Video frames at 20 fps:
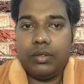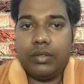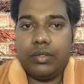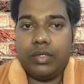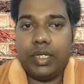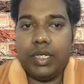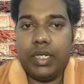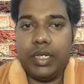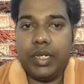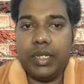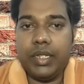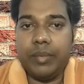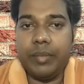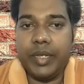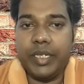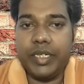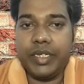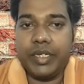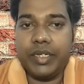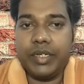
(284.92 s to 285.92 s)
see here the
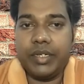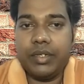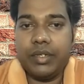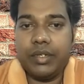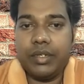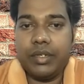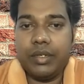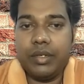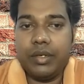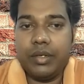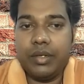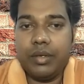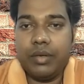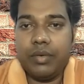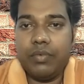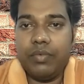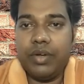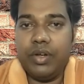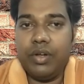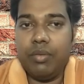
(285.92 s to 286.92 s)
magic,
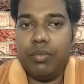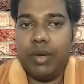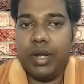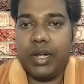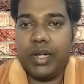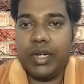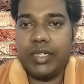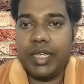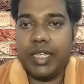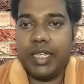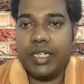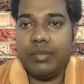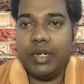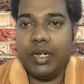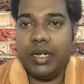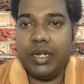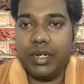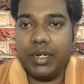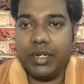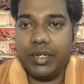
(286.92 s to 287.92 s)
video brightness has
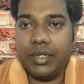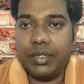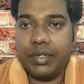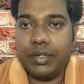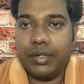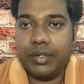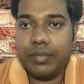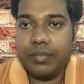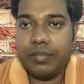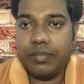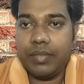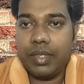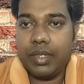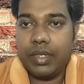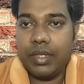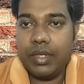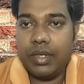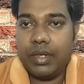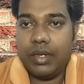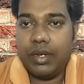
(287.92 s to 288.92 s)
been increased.
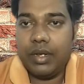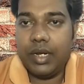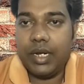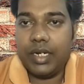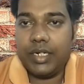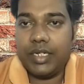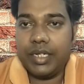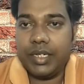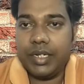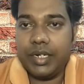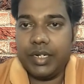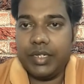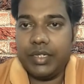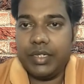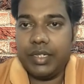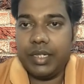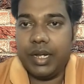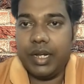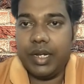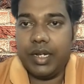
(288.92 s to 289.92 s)
Let's
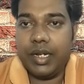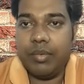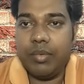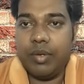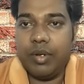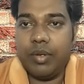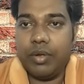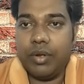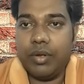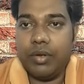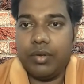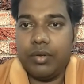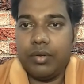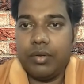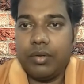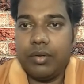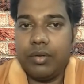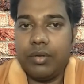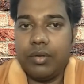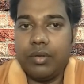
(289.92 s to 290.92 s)
increase a little bit more,
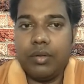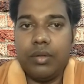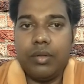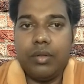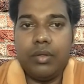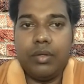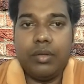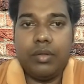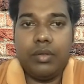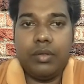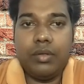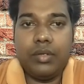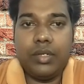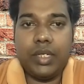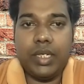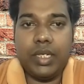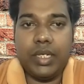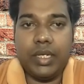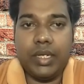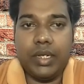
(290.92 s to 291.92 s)

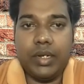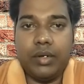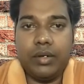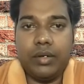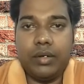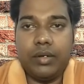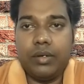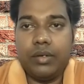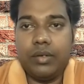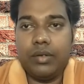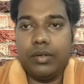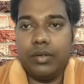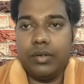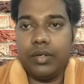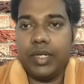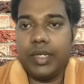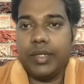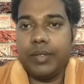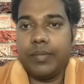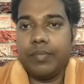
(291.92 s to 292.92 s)
see here.
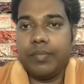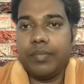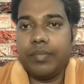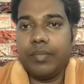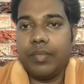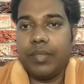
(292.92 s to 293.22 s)
Okay,